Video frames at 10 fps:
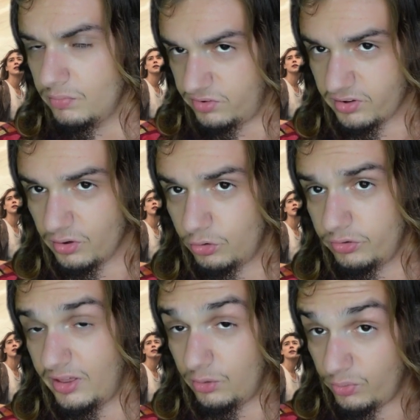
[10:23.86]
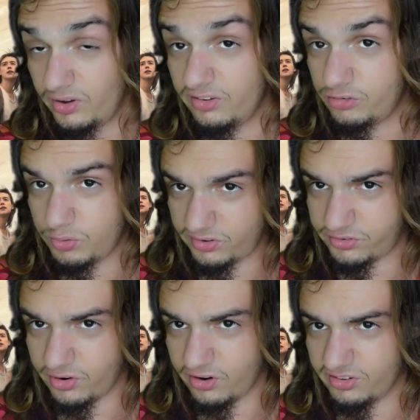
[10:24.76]
So, that was
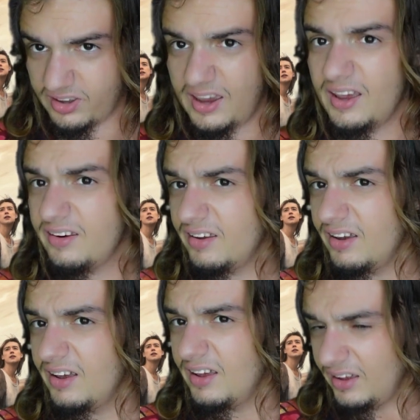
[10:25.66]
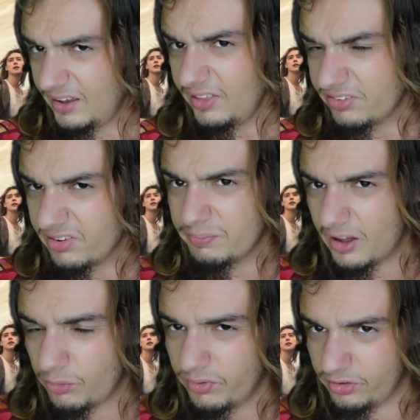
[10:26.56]
Twisters, and it's
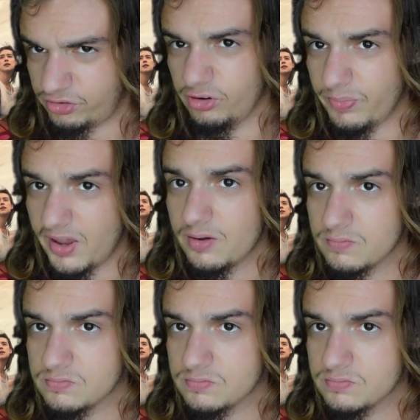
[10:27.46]
about what it should be.